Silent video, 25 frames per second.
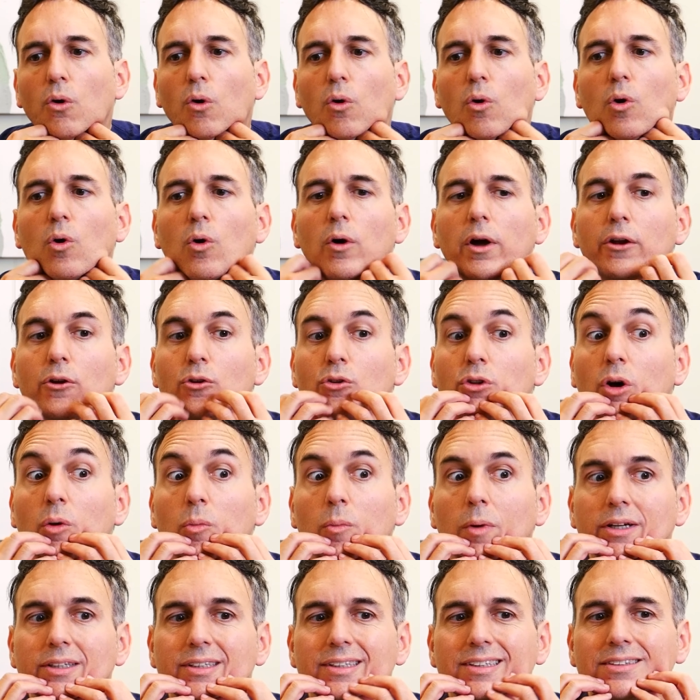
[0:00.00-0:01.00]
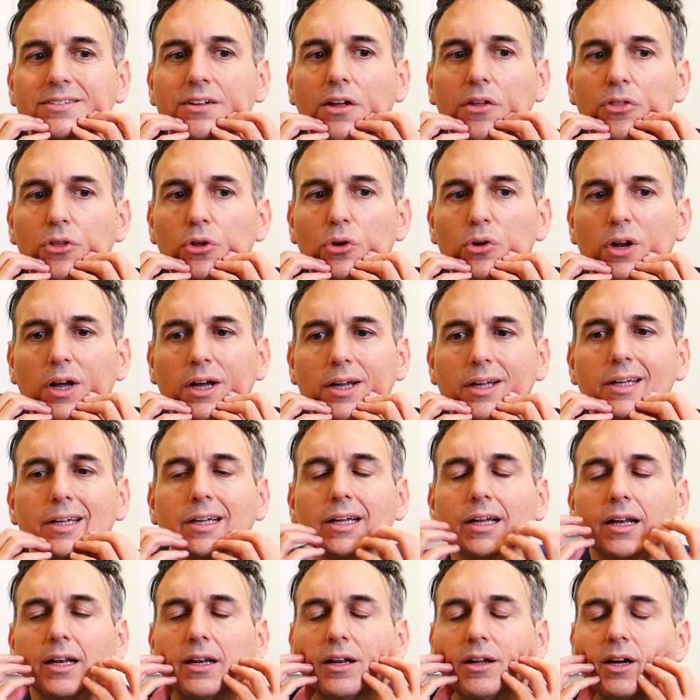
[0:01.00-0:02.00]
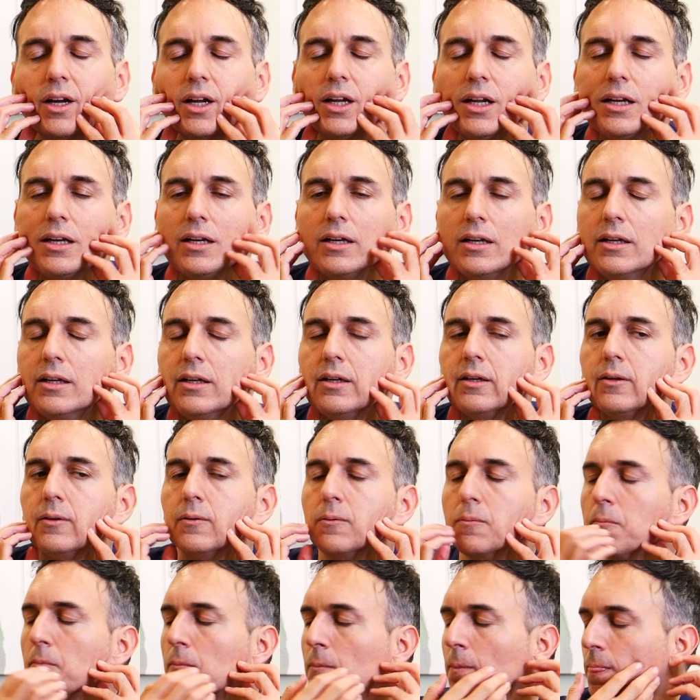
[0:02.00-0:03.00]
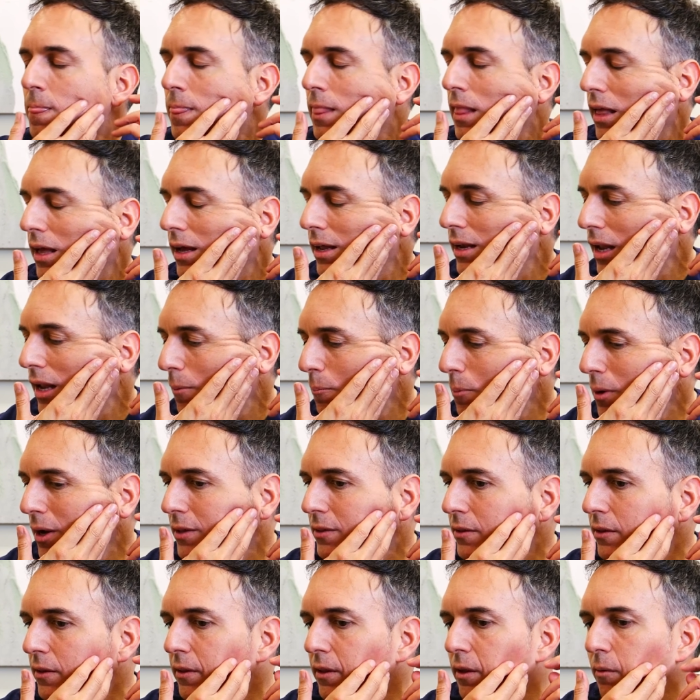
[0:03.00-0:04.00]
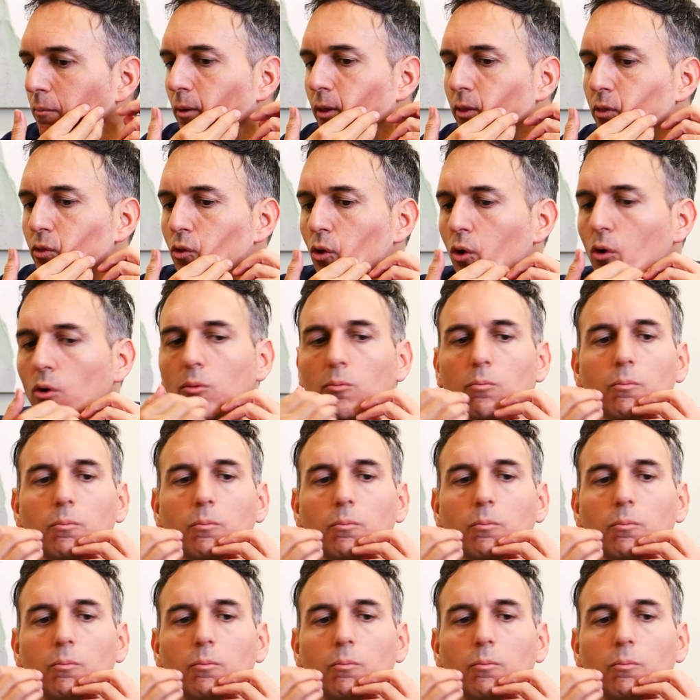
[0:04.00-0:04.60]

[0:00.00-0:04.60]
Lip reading: Or I've noticed more sensation here on the part of the chin, but it